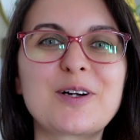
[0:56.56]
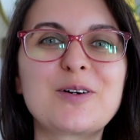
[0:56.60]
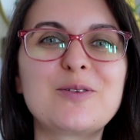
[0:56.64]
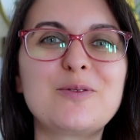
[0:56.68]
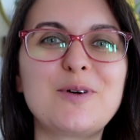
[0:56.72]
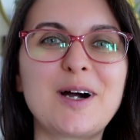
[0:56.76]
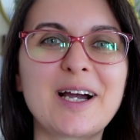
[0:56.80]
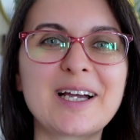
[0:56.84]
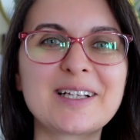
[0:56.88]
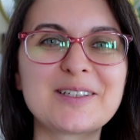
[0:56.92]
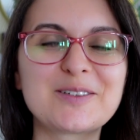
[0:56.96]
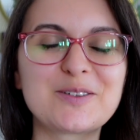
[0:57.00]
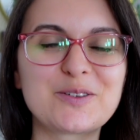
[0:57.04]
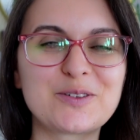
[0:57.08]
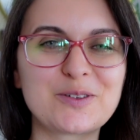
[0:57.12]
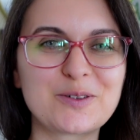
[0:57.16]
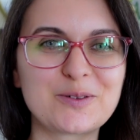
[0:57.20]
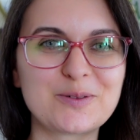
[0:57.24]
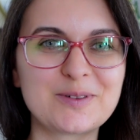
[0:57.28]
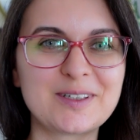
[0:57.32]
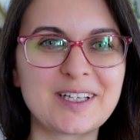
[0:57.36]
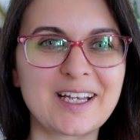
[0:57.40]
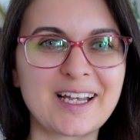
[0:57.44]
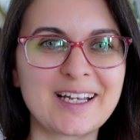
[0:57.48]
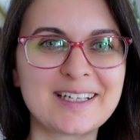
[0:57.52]
a while, you
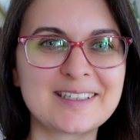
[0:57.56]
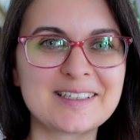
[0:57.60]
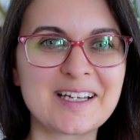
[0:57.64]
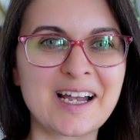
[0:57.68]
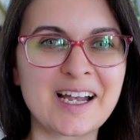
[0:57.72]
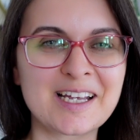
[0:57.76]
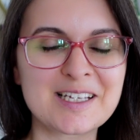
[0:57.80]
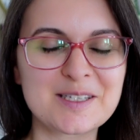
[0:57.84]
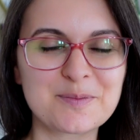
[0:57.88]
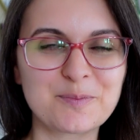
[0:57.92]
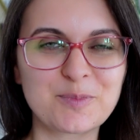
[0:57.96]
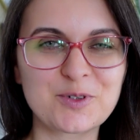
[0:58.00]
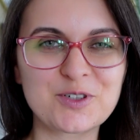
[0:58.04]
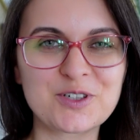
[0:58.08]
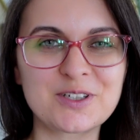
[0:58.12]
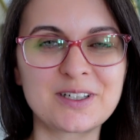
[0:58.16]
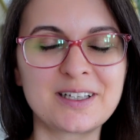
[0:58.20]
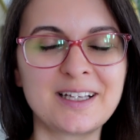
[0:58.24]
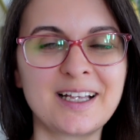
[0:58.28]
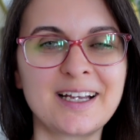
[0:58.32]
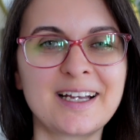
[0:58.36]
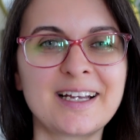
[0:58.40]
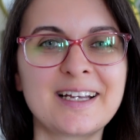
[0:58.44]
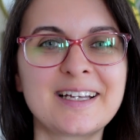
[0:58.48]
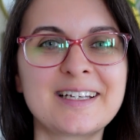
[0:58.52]
know that I
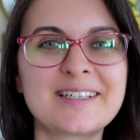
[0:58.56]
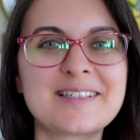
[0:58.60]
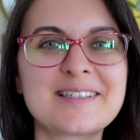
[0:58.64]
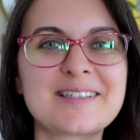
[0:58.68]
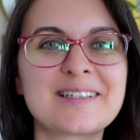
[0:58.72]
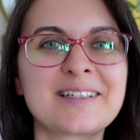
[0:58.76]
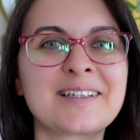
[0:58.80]
specialize